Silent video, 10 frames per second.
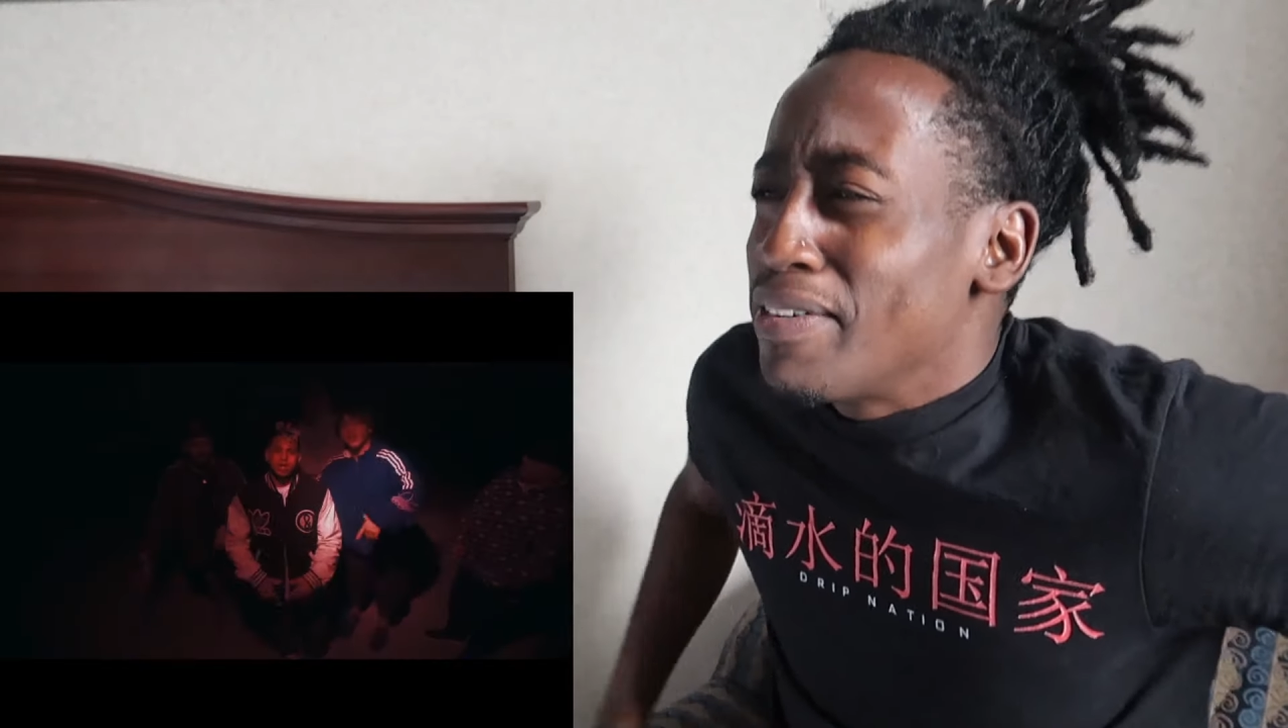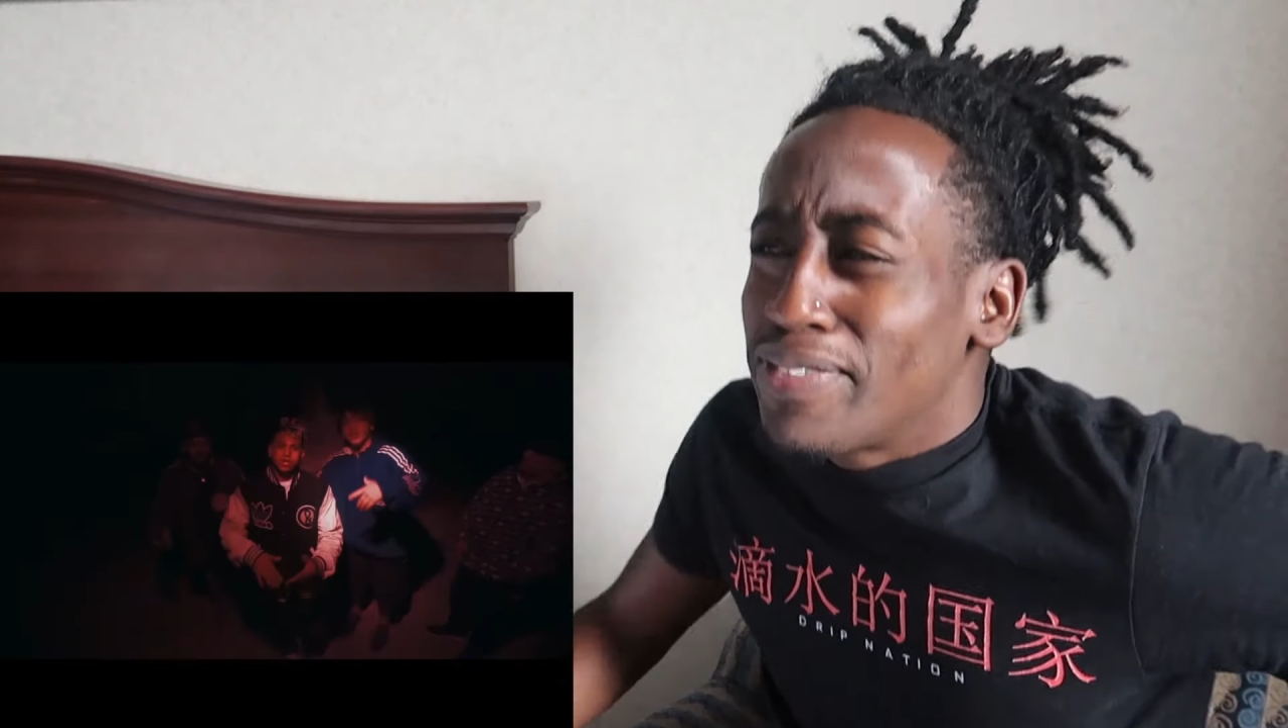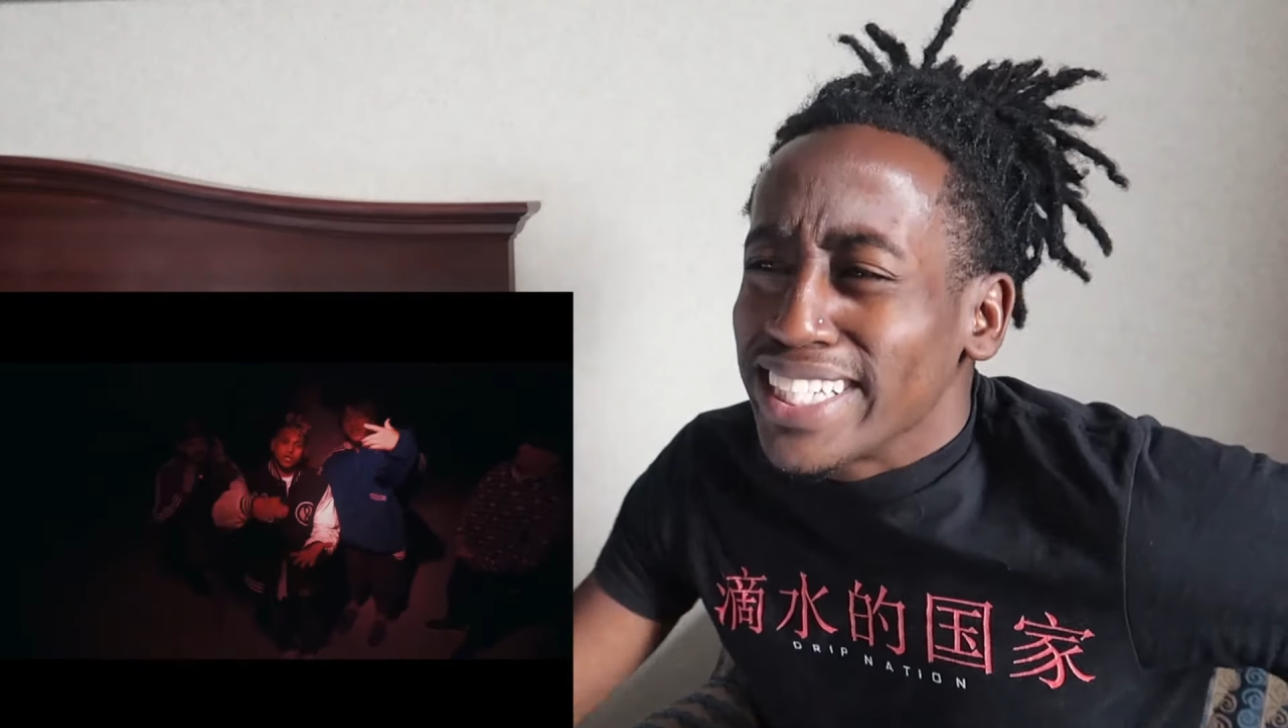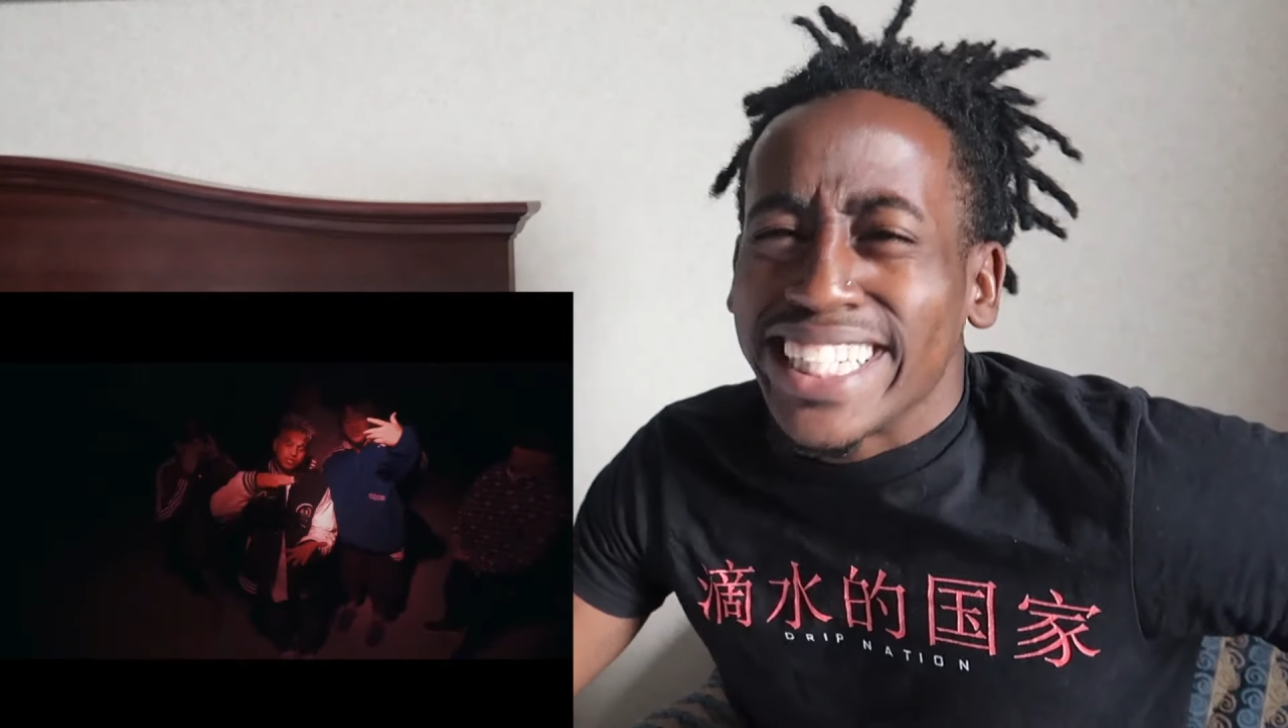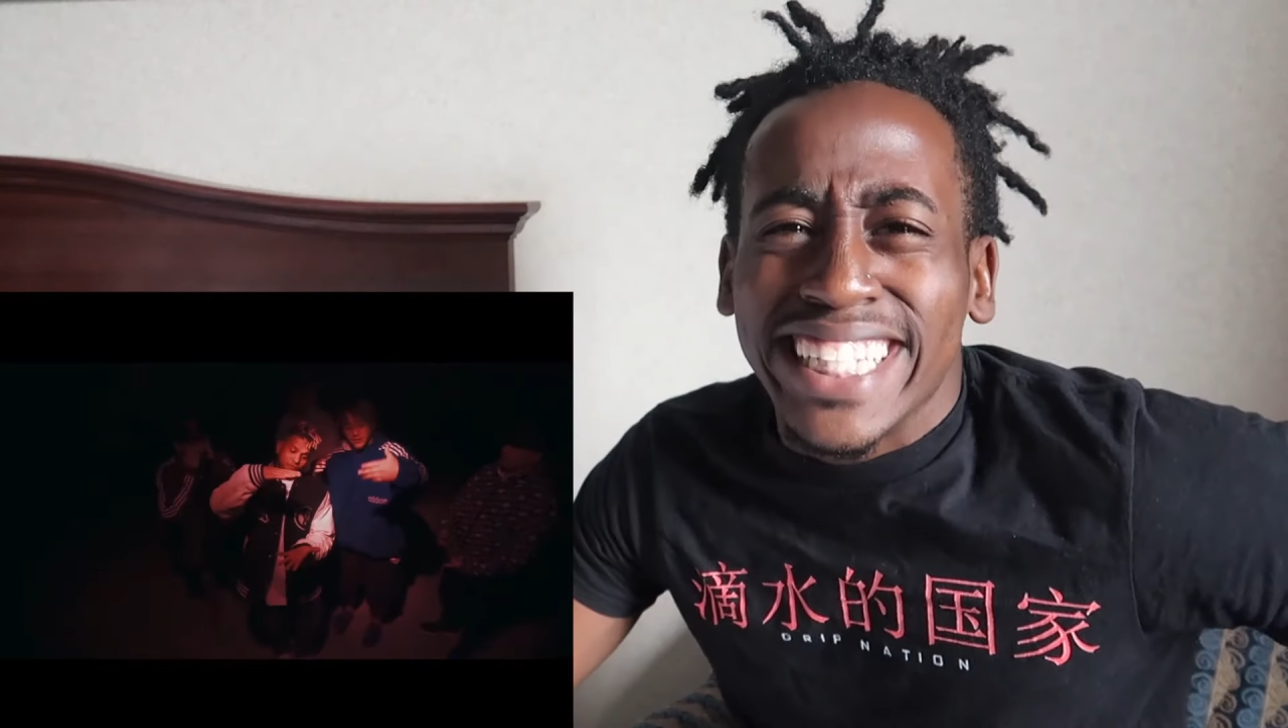Y
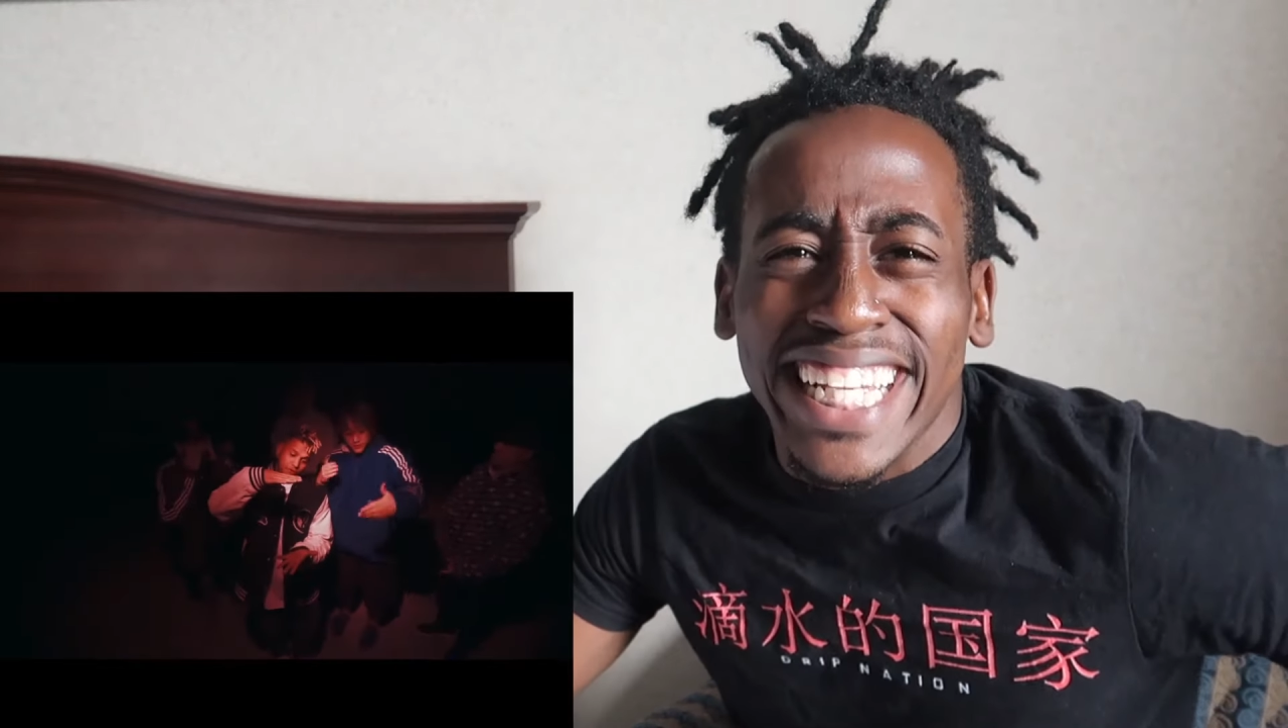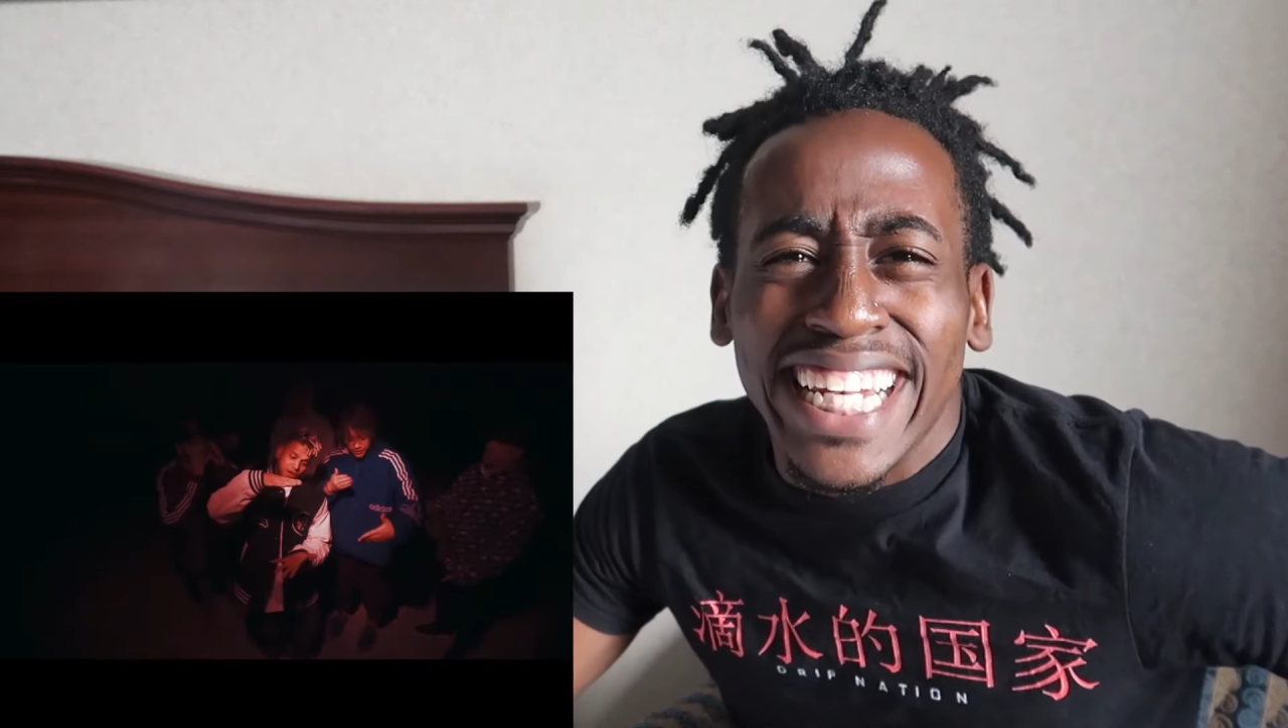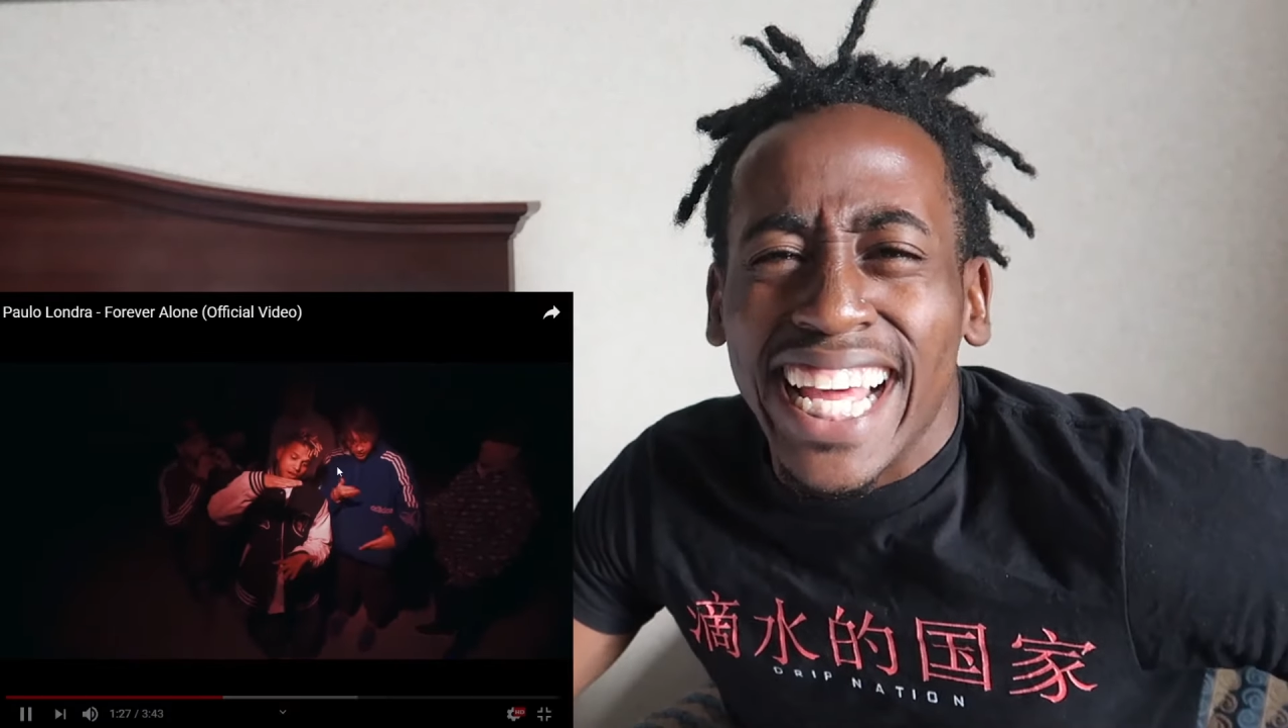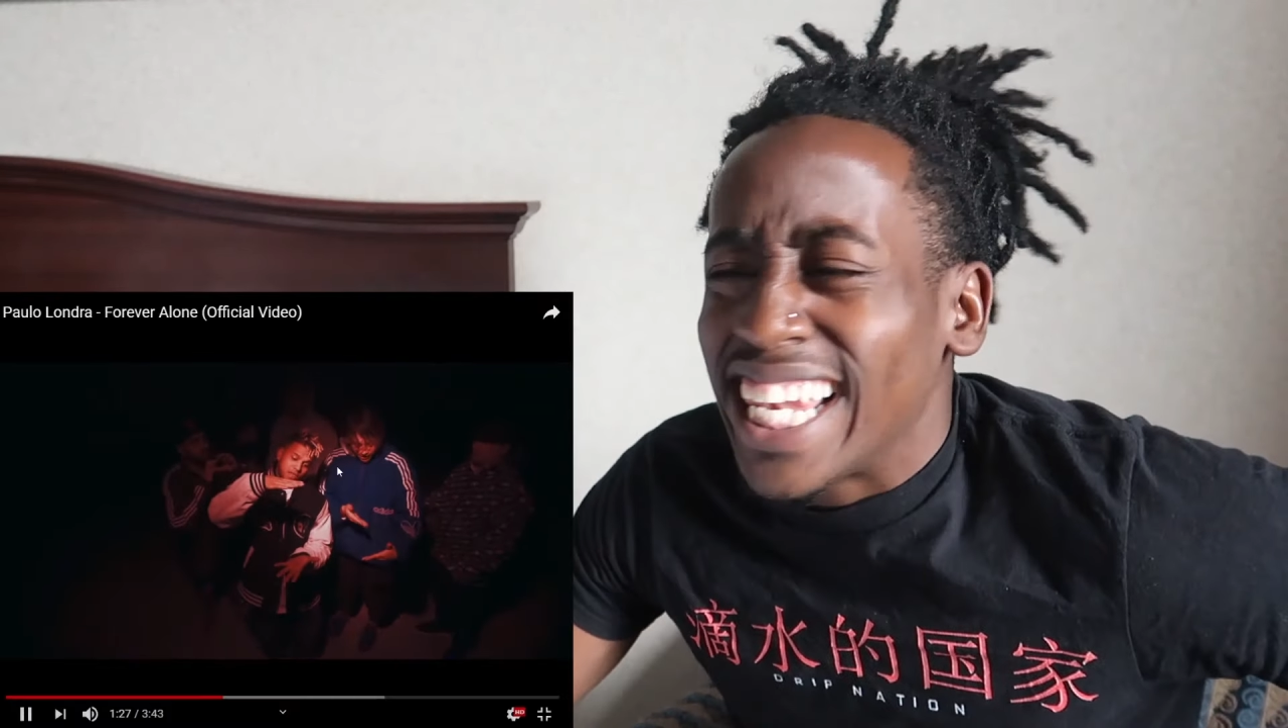ese ferna